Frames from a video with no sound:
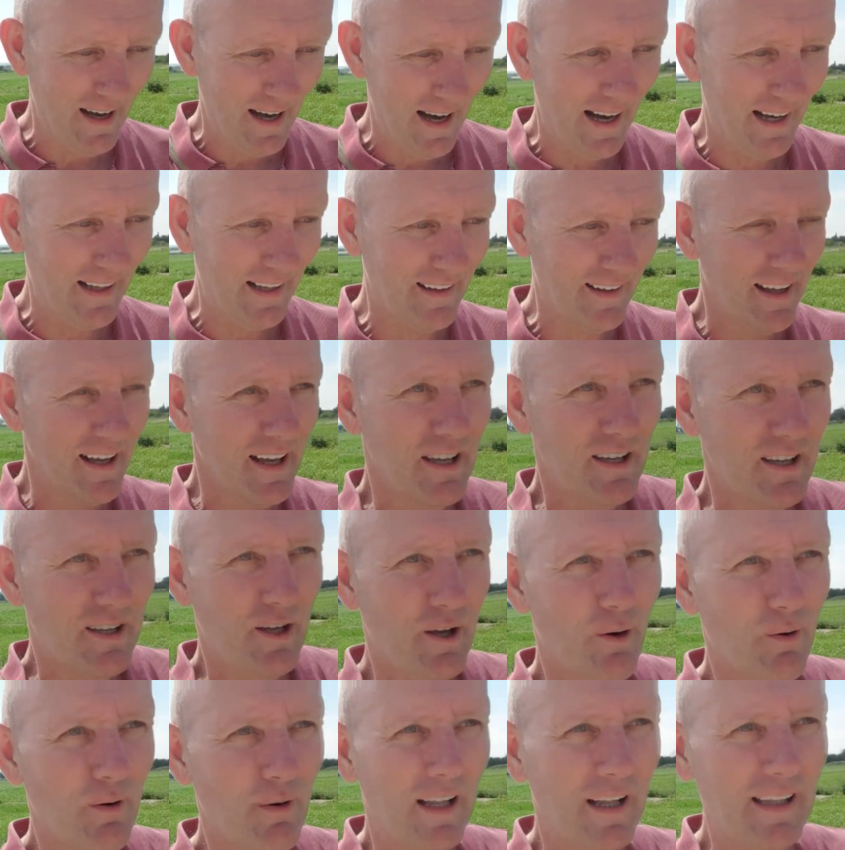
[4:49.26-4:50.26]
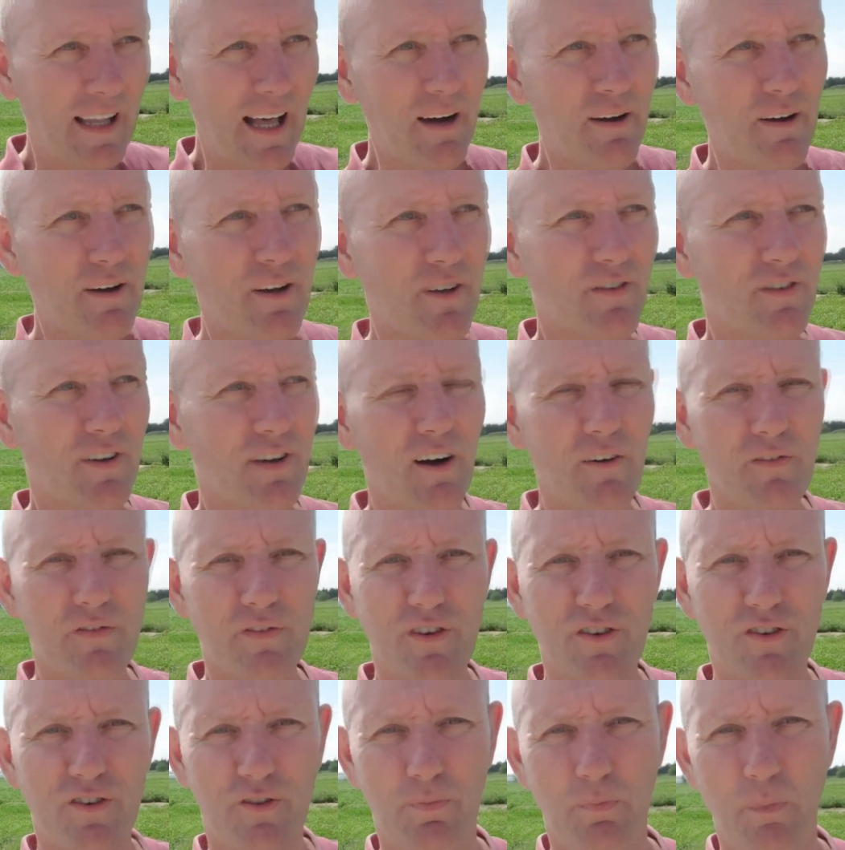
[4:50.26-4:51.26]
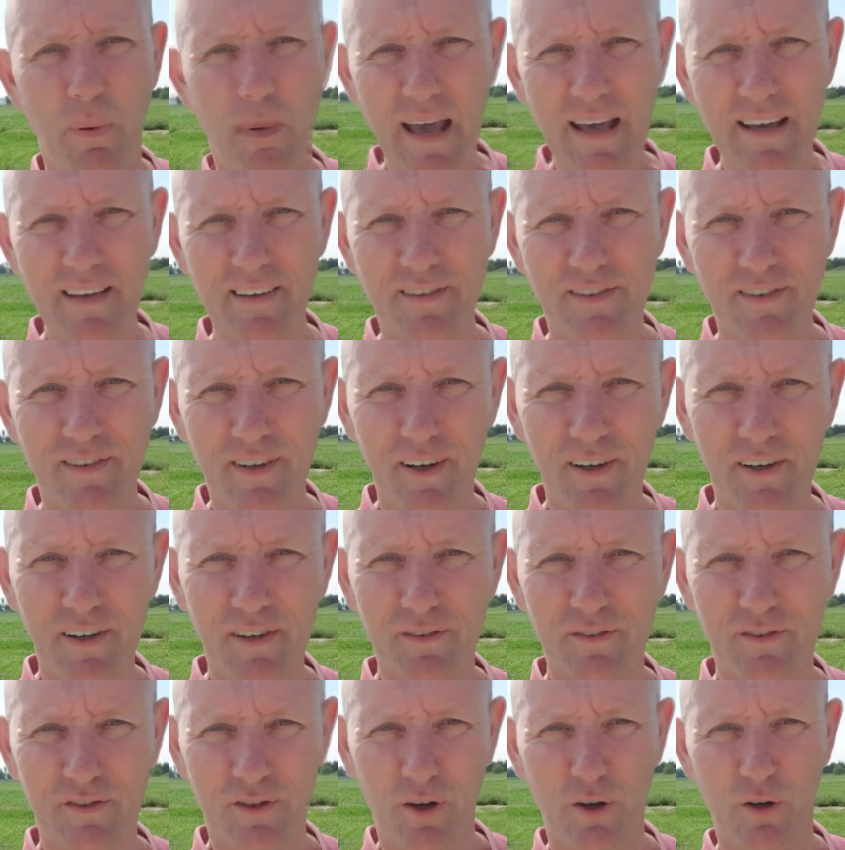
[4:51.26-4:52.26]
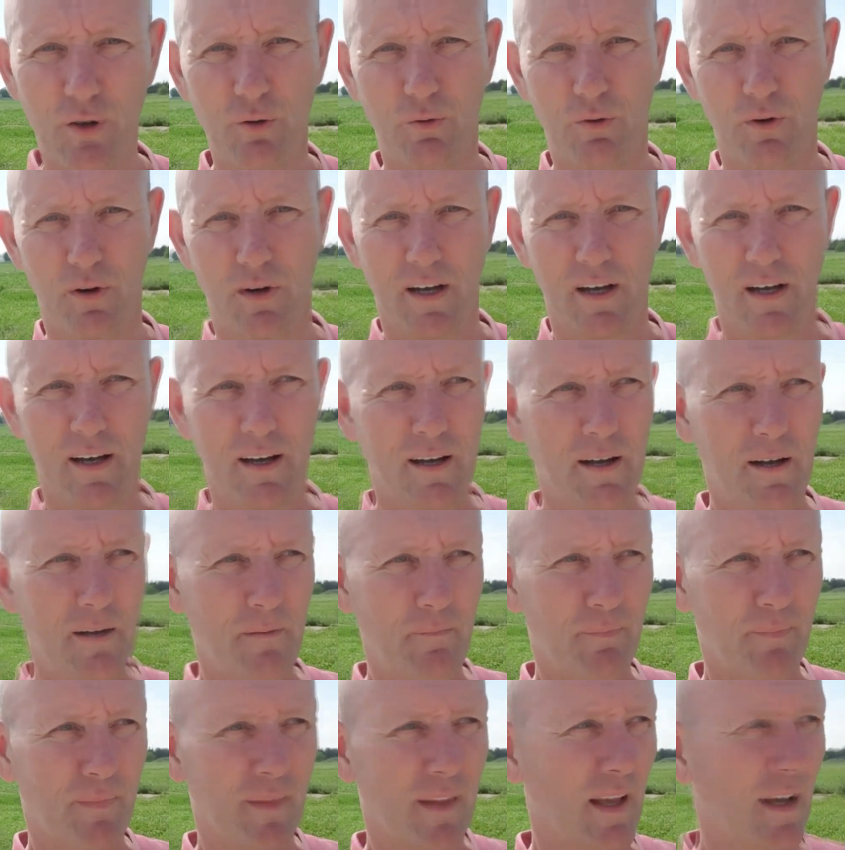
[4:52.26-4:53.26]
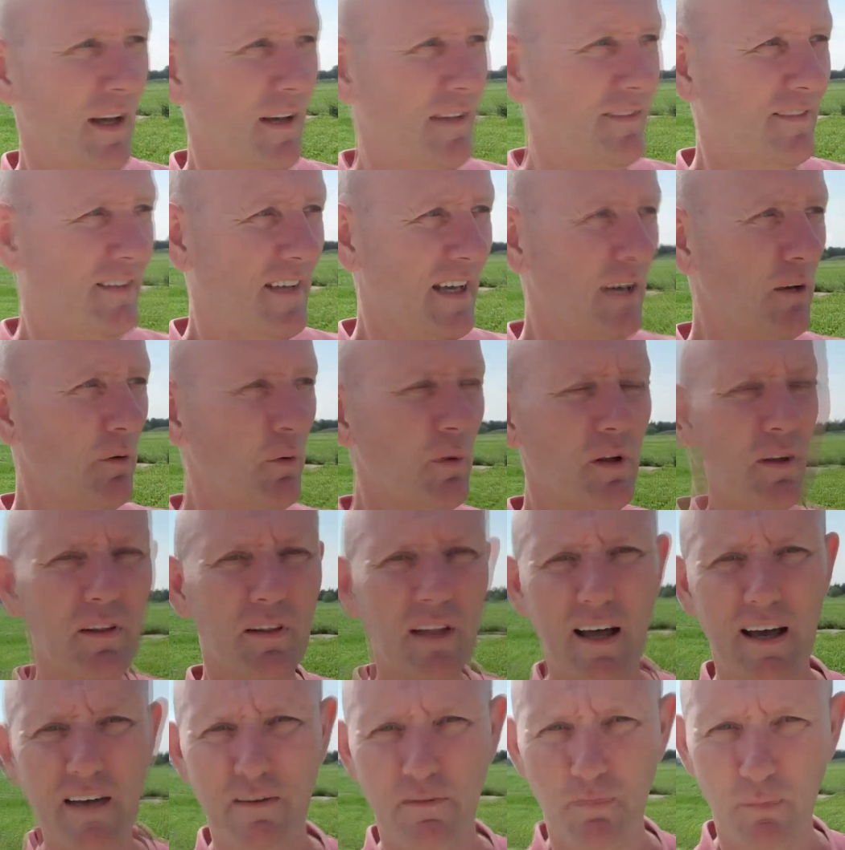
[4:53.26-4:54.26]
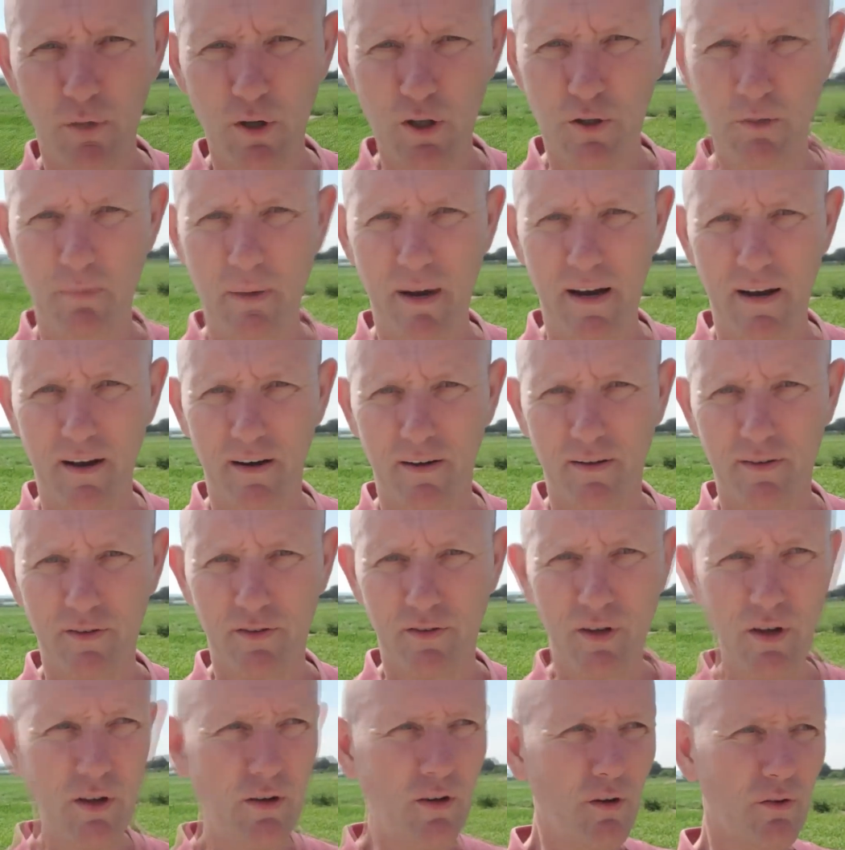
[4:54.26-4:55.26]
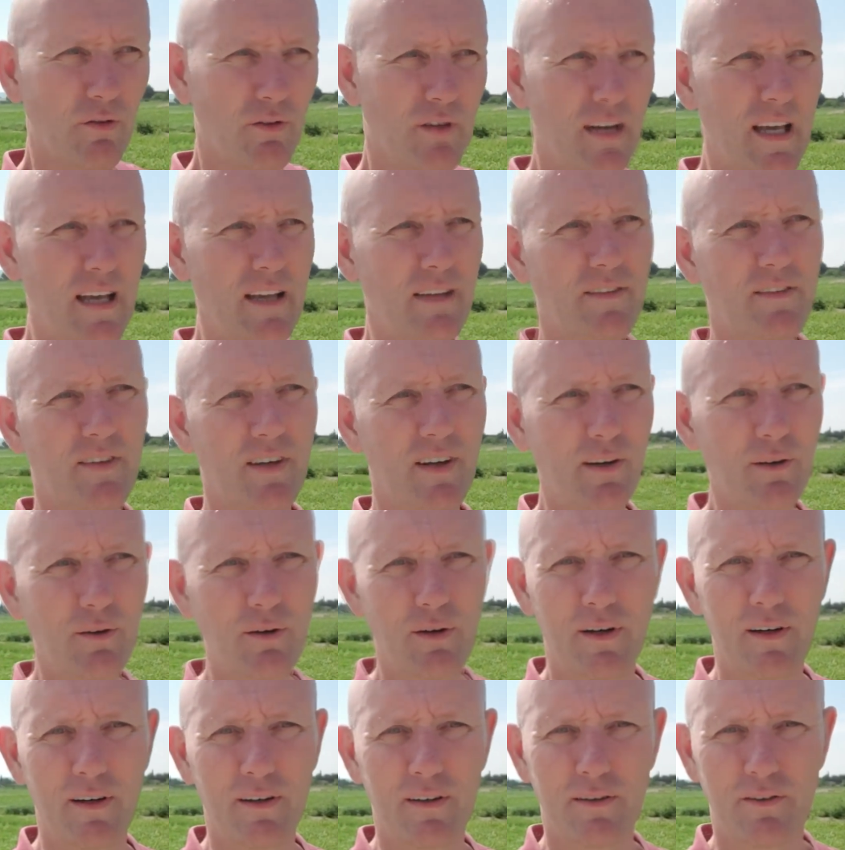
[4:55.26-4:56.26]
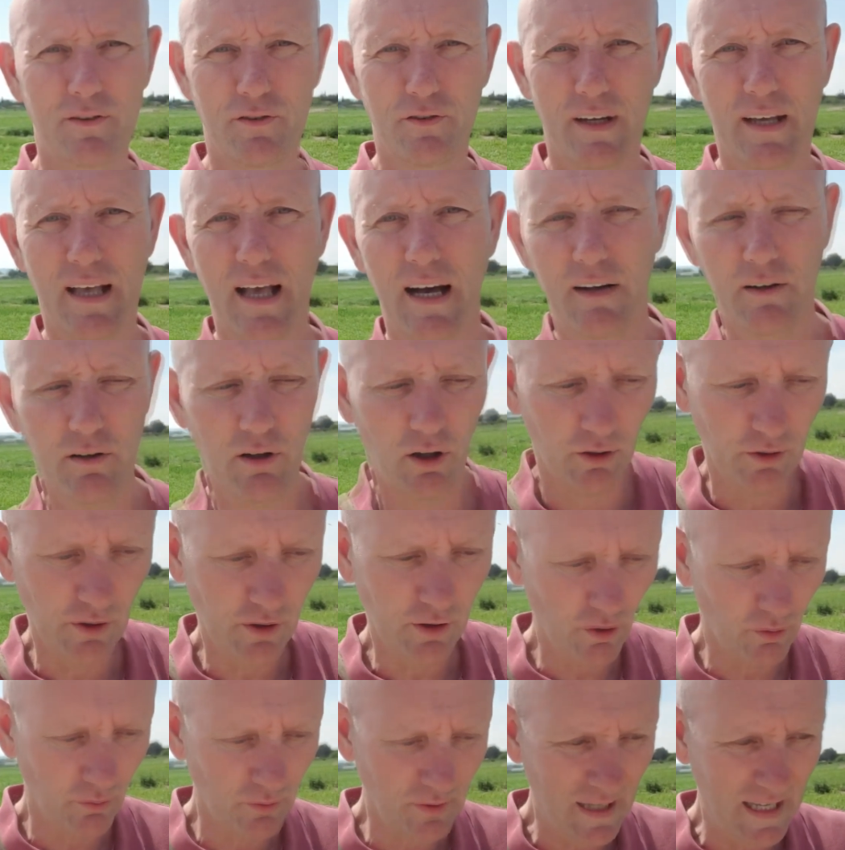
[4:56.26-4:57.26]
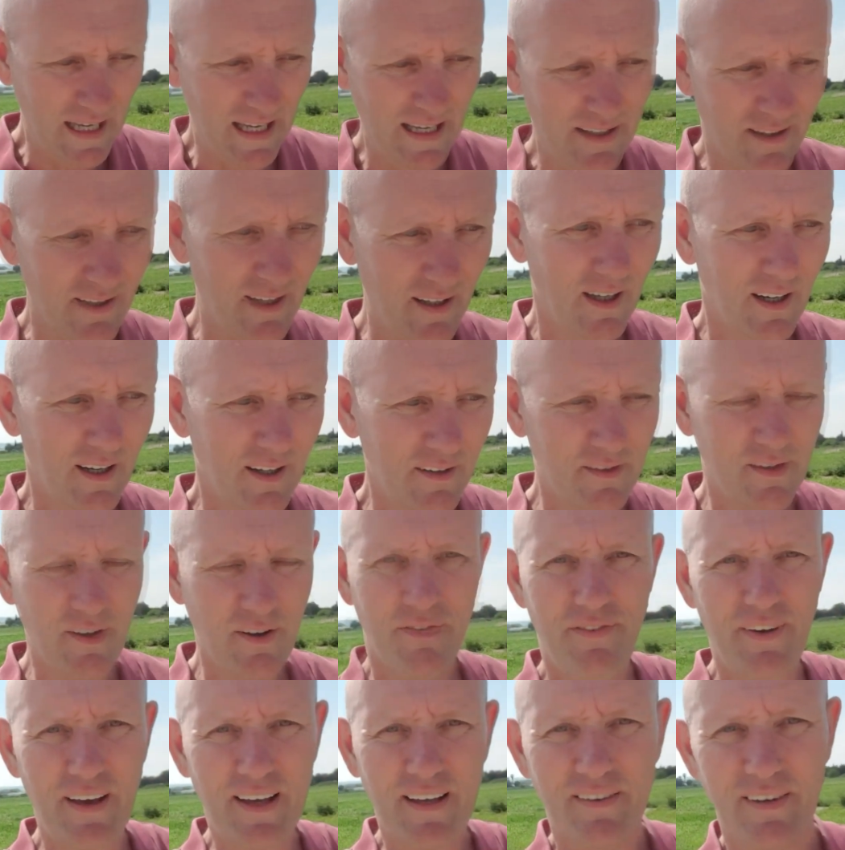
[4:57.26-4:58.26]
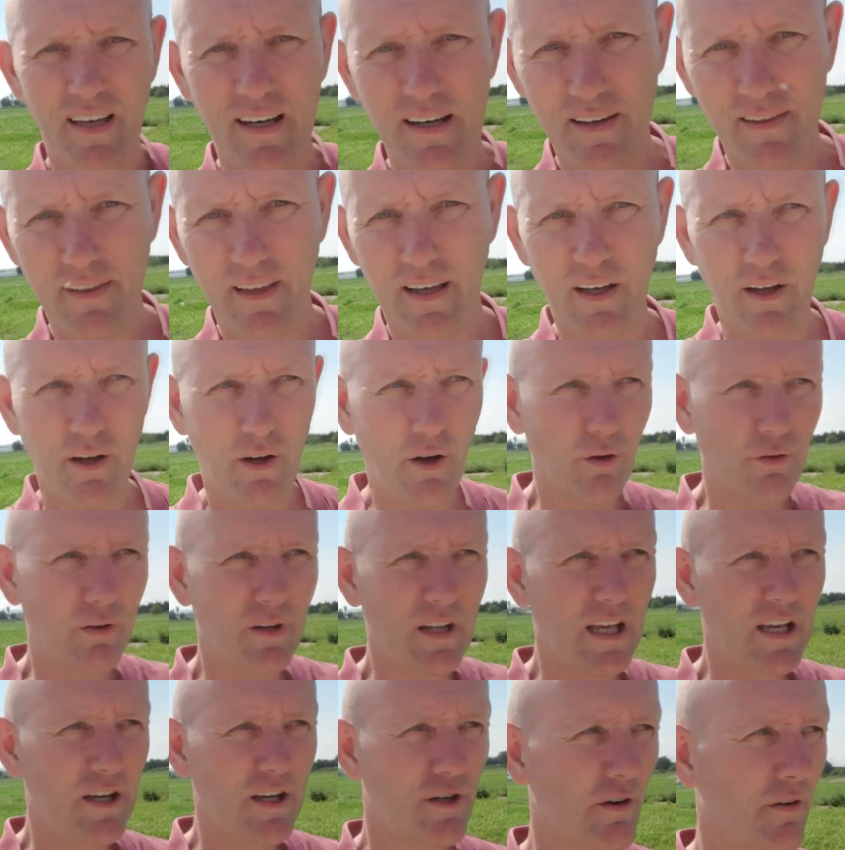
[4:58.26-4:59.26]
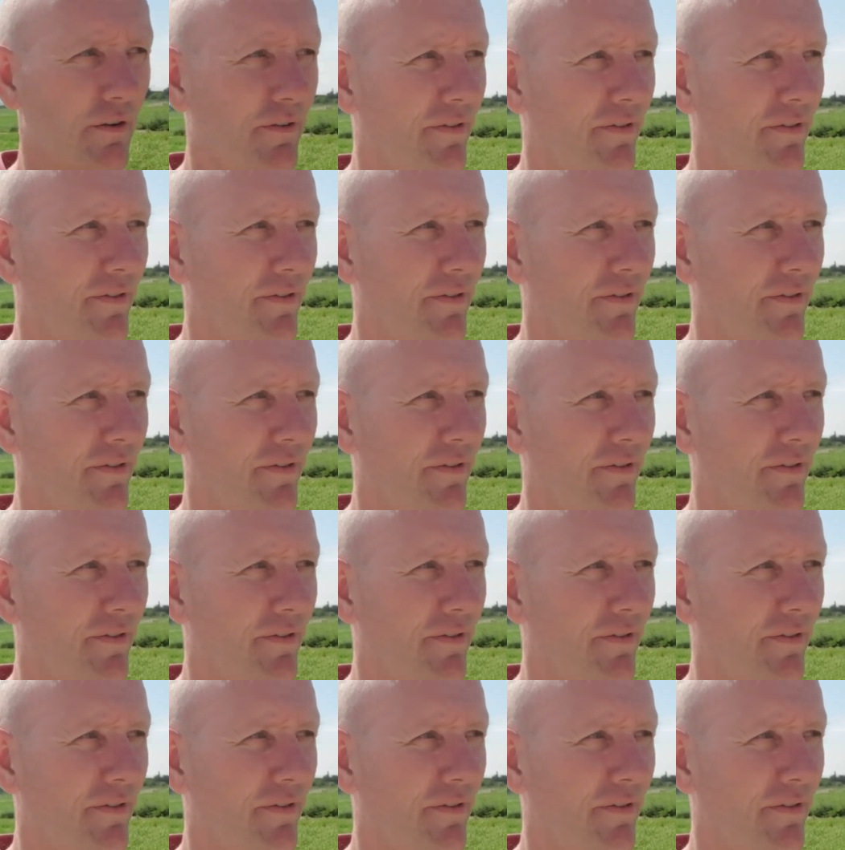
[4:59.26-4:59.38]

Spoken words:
and you allow yourself the space to deal with life much better. So you don't need to drink alcohol, you don't need to fix anything, you don't need your